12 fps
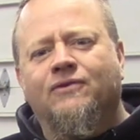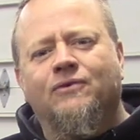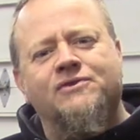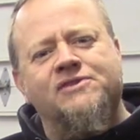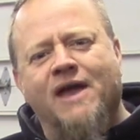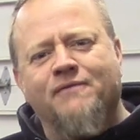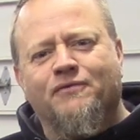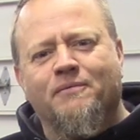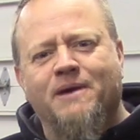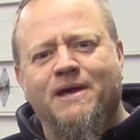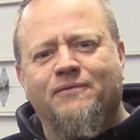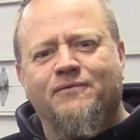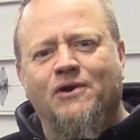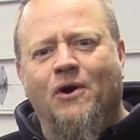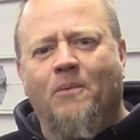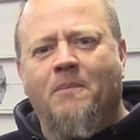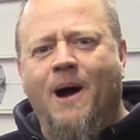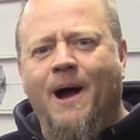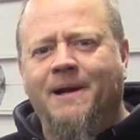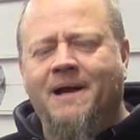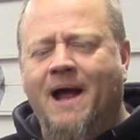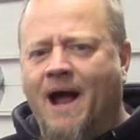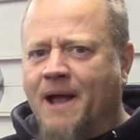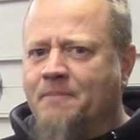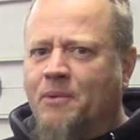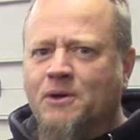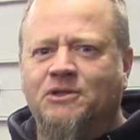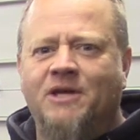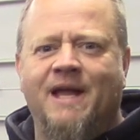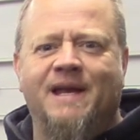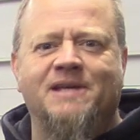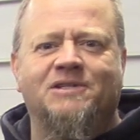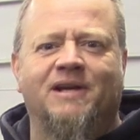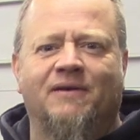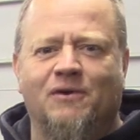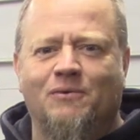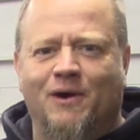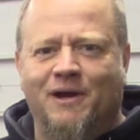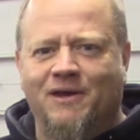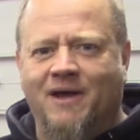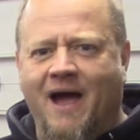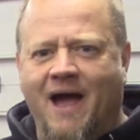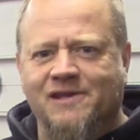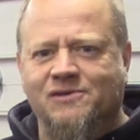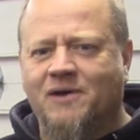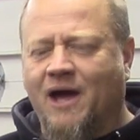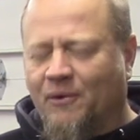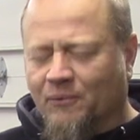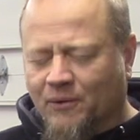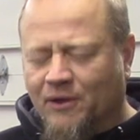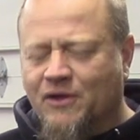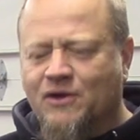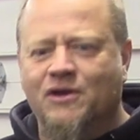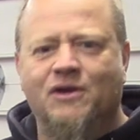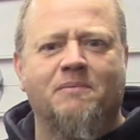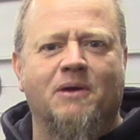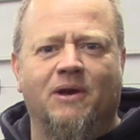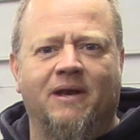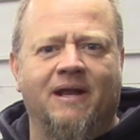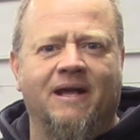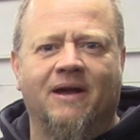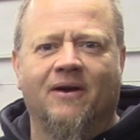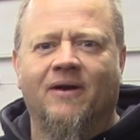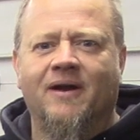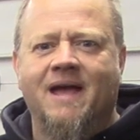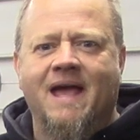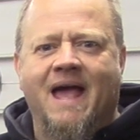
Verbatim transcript: do the same for me if you don't mind. I appreciate each and every one of you guys. We've got a really good community here.